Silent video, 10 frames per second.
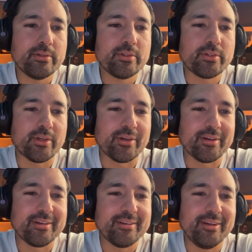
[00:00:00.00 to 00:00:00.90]

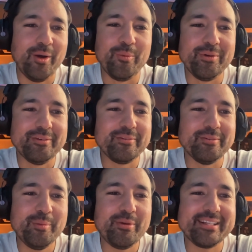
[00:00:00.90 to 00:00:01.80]
Sure. Oh, we'll
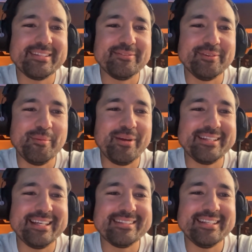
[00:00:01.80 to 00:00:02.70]

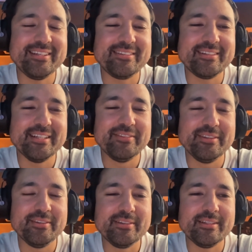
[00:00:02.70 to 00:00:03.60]
break that down. I'll give you.